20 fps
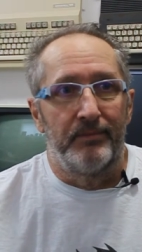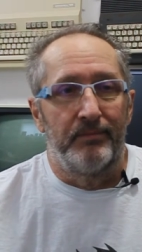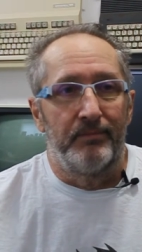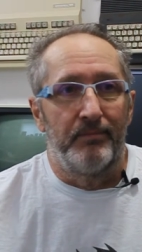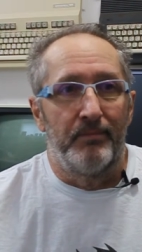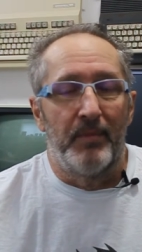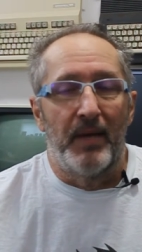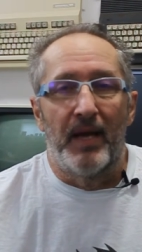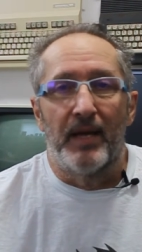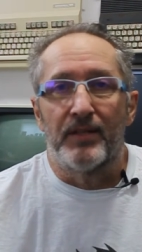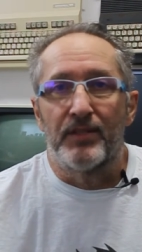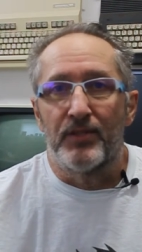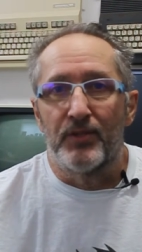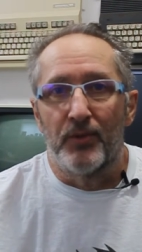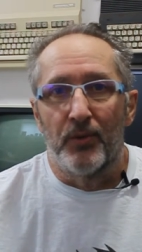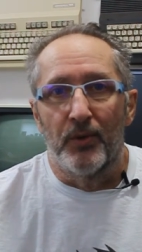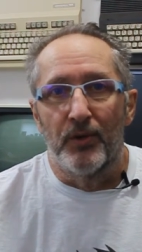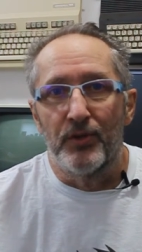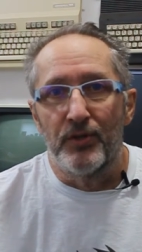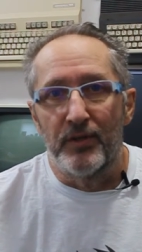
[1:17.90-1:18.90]
mass
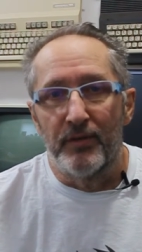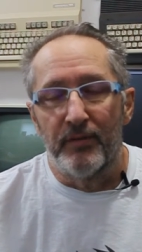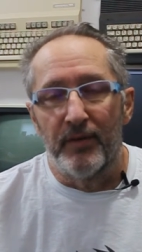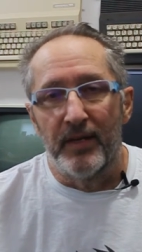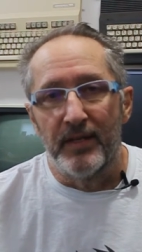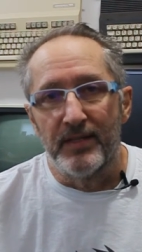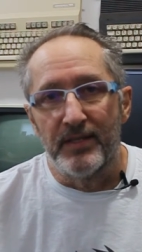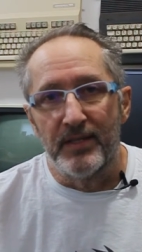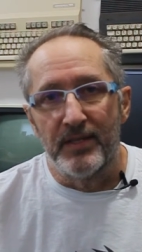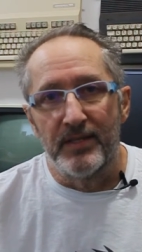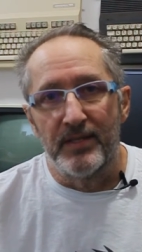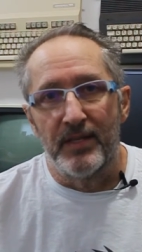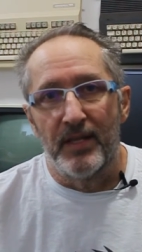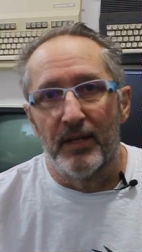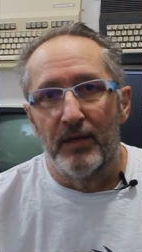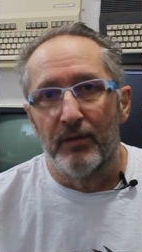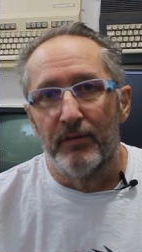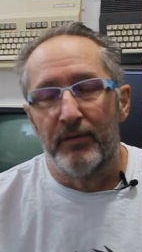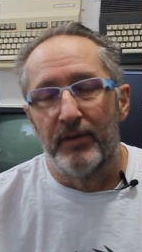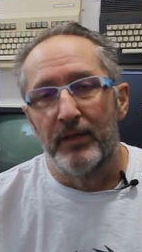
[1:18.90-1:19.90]
storage devices that
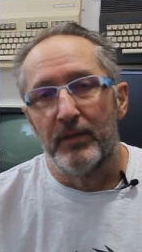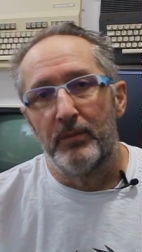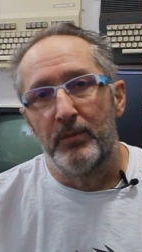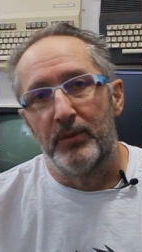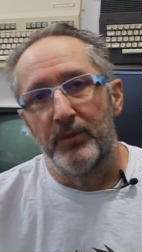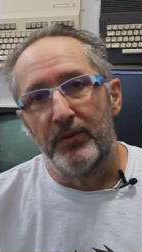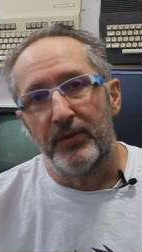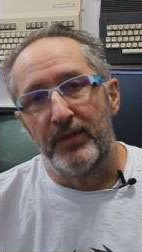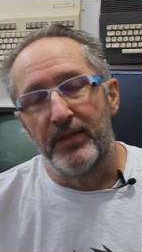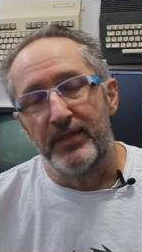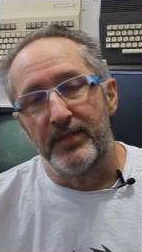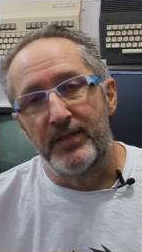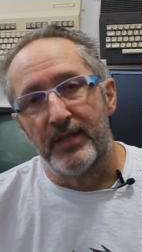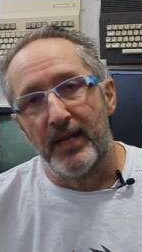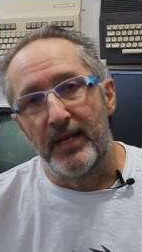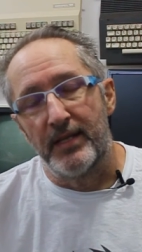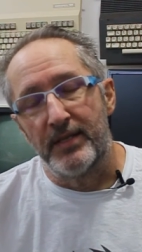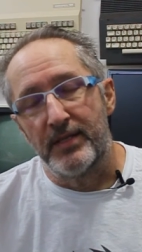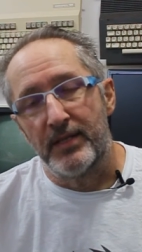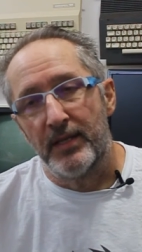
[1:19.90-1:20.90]
are available these
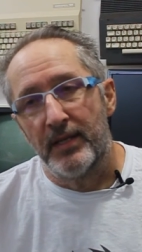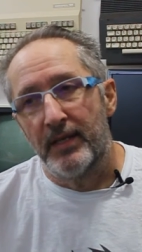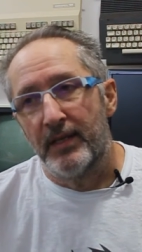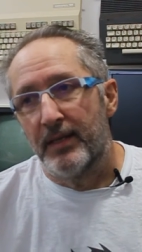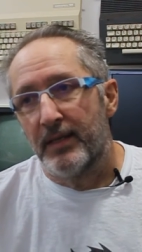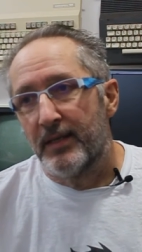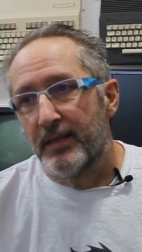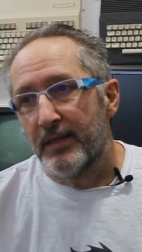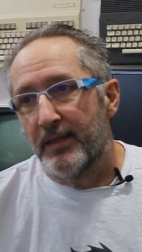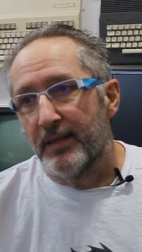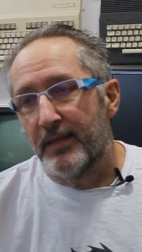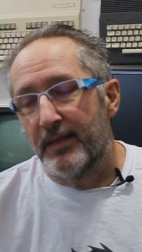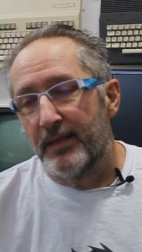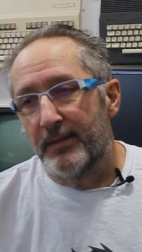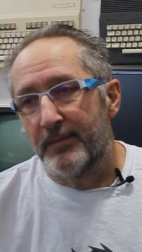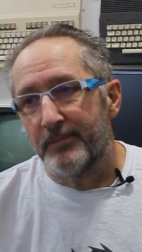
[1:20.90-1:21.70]
days. I